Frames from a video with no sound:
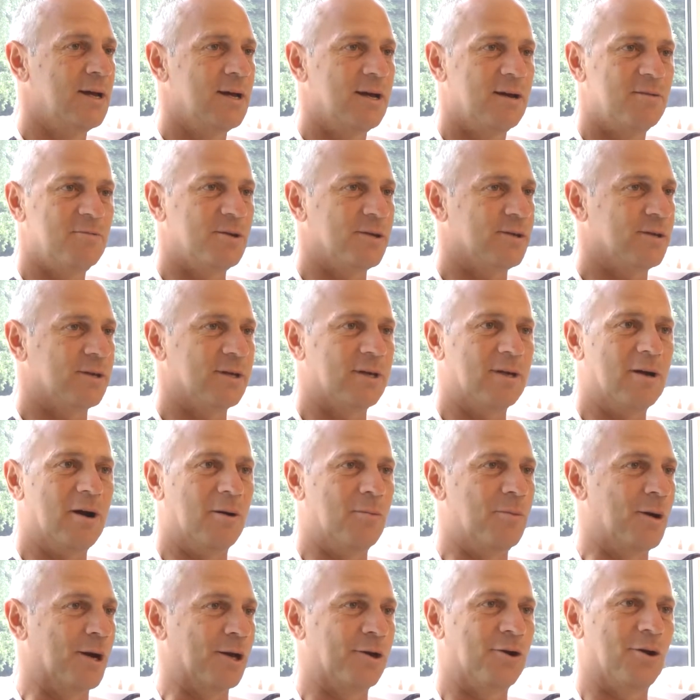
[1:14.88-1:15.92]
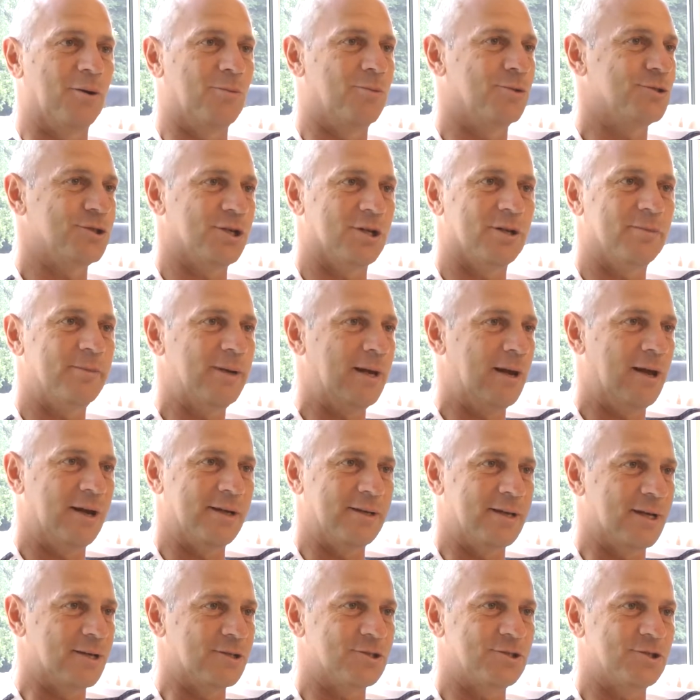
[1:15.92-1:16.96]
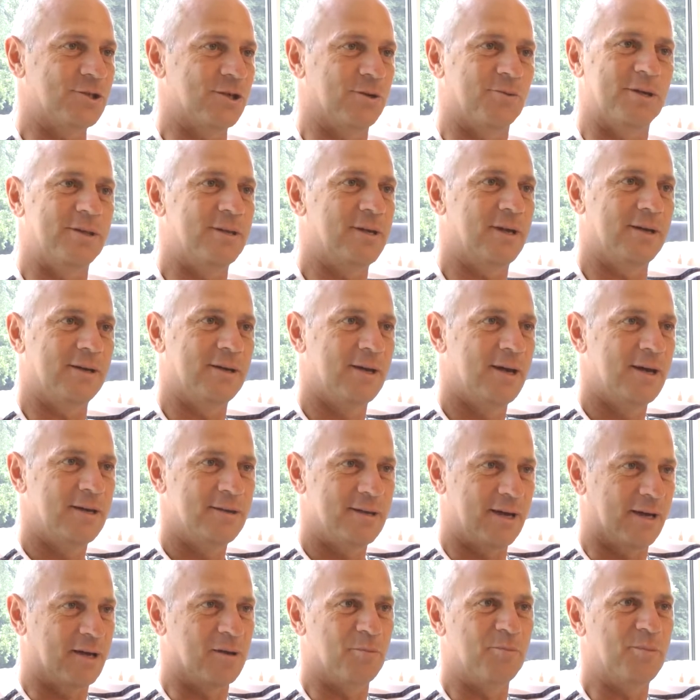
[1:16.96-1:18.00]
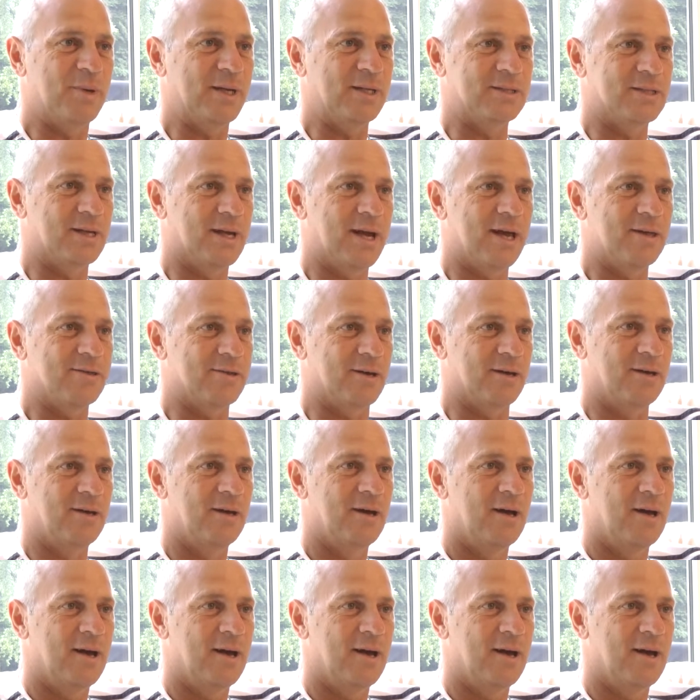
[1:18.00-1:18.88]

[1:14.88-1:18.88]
And we're thinking, oh my God, what's it going to be like next year when they compete together?